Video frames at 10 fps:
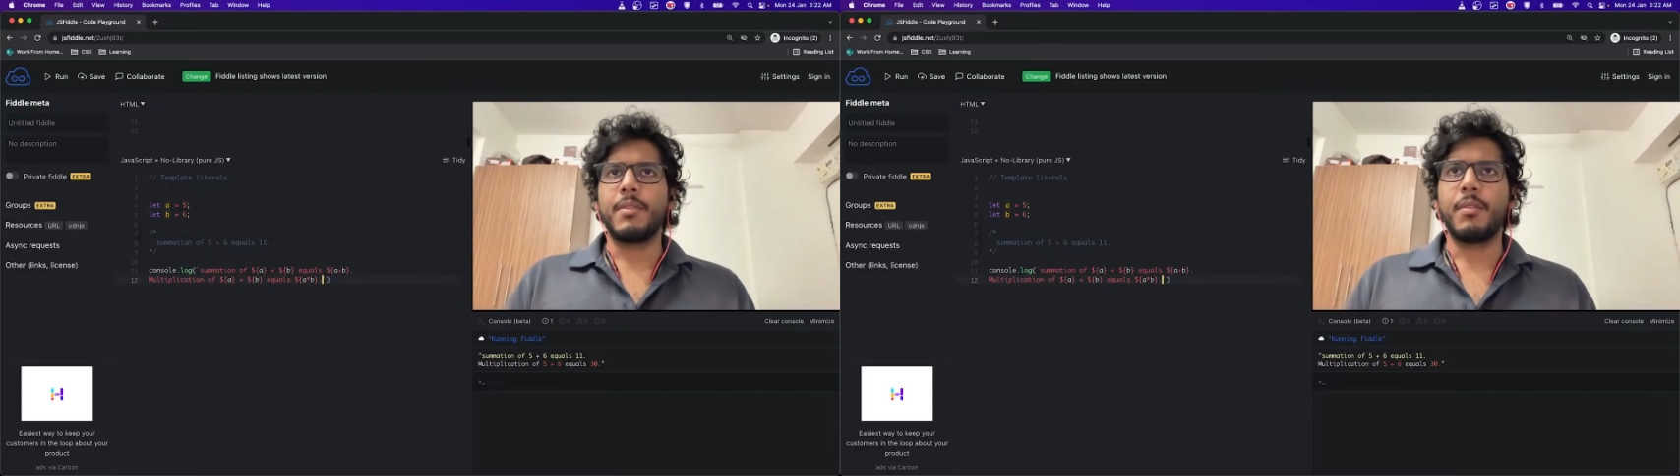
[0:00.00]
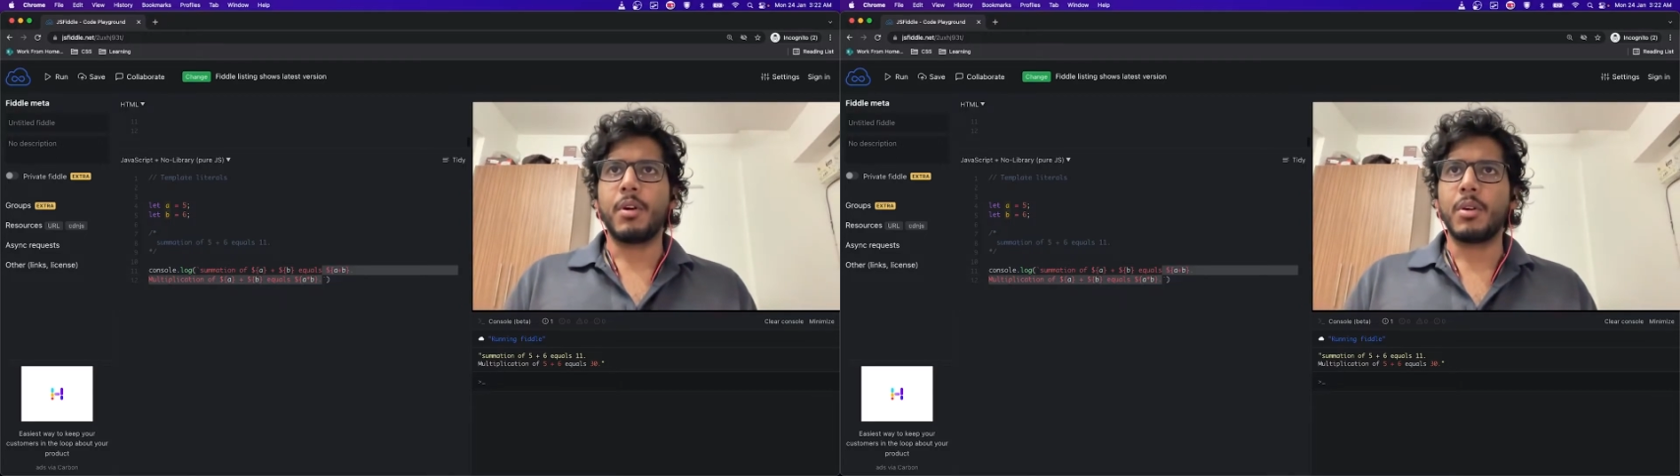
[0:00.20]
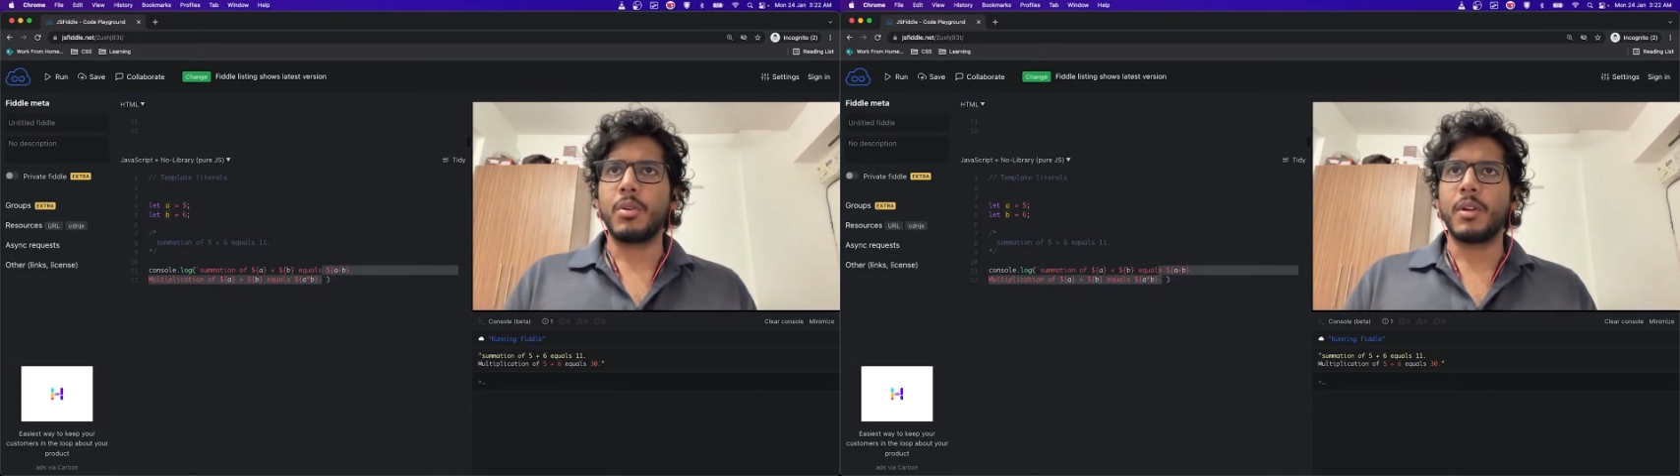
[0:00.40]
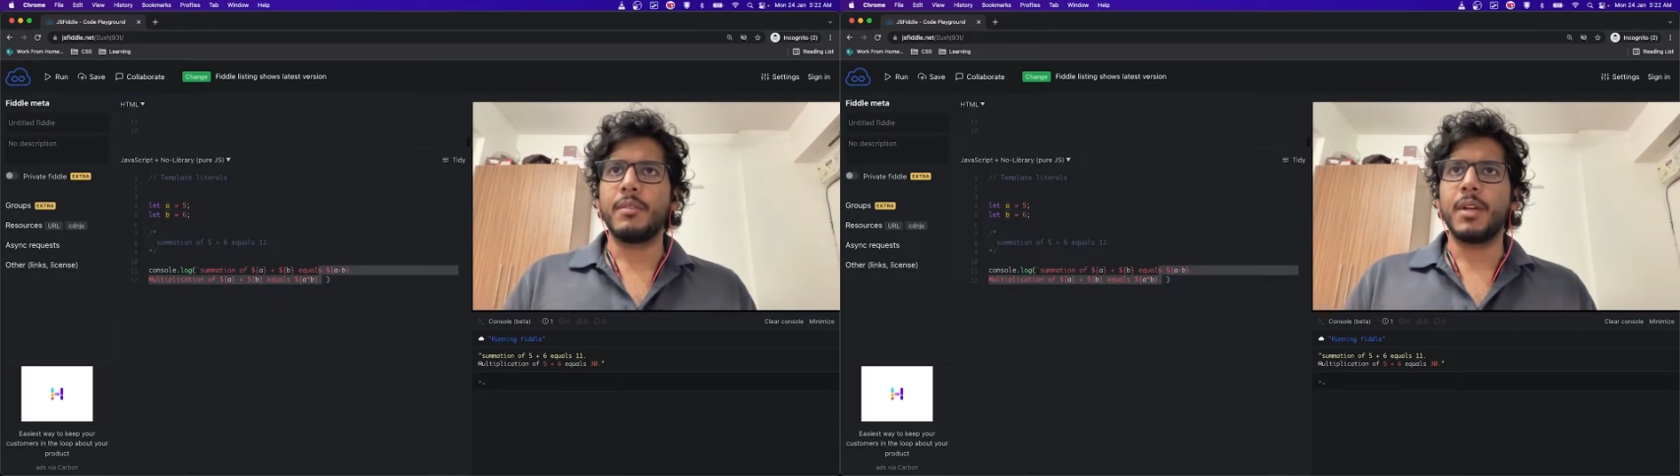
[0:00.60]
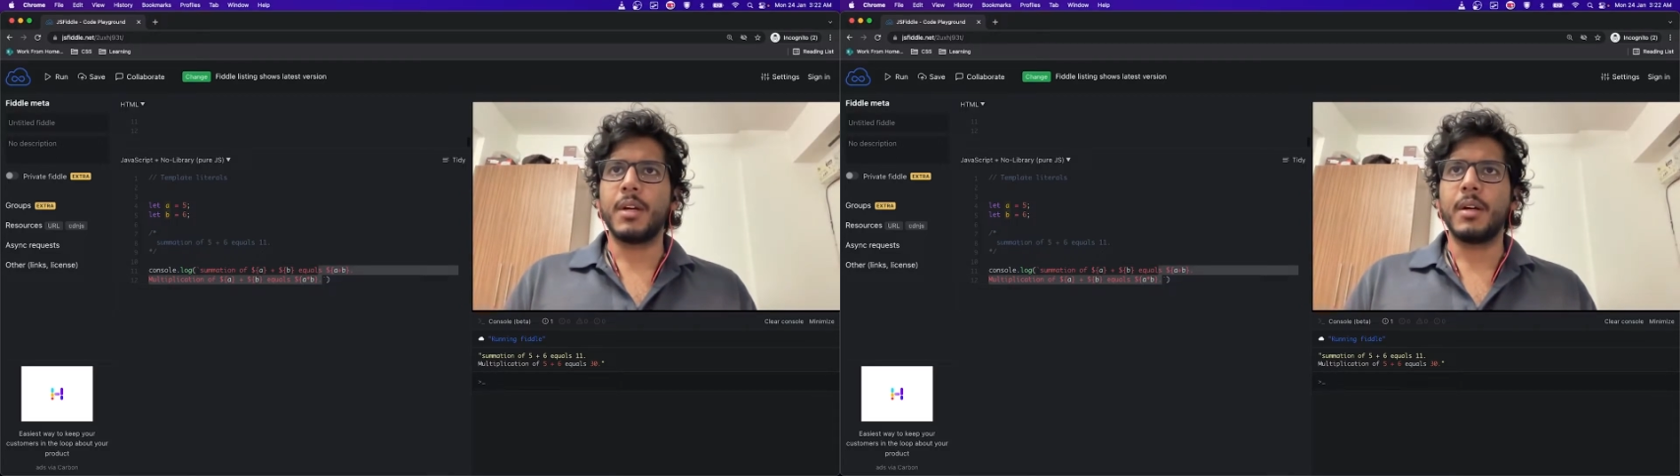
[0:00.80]
we want to
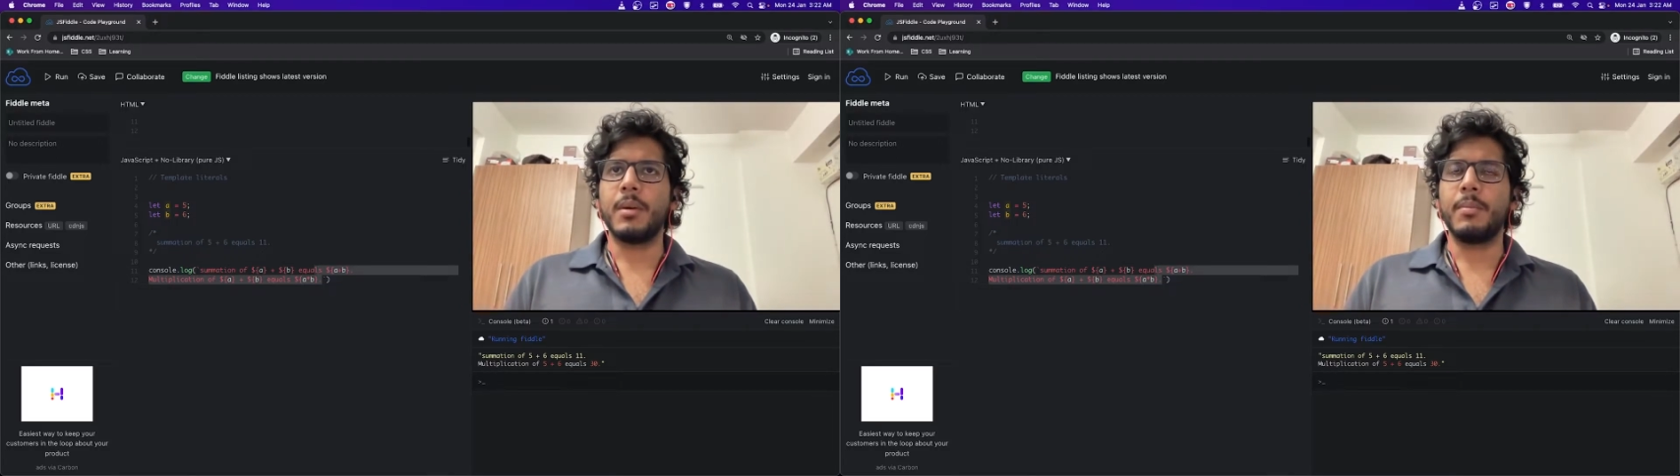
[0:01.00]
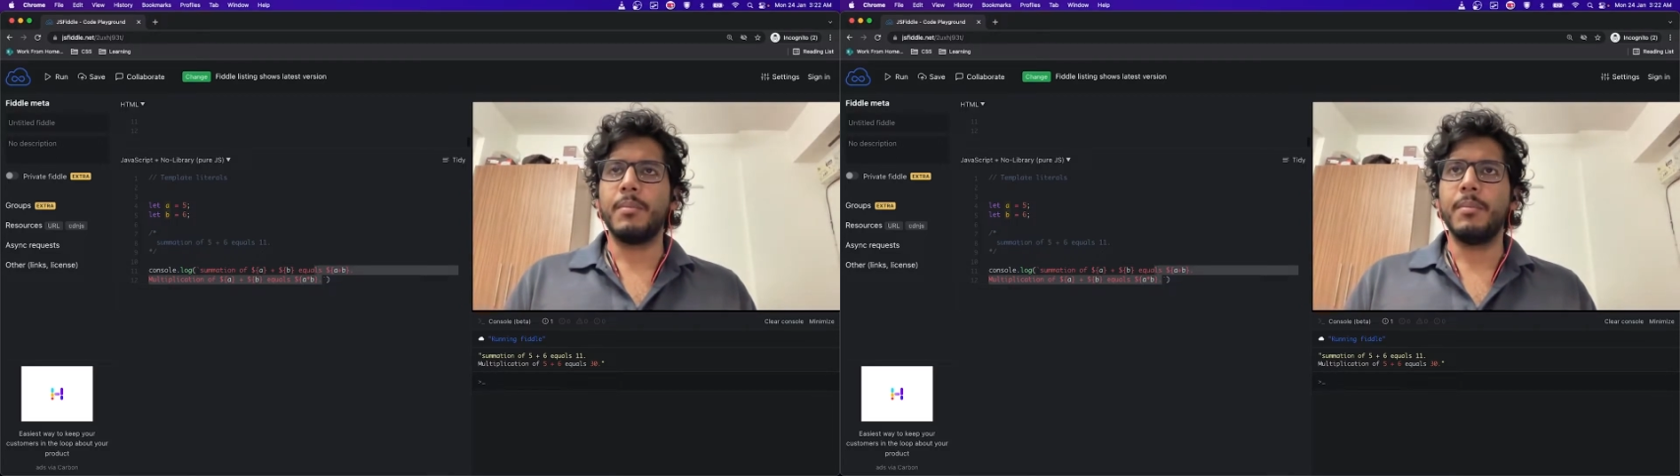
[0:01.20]
give the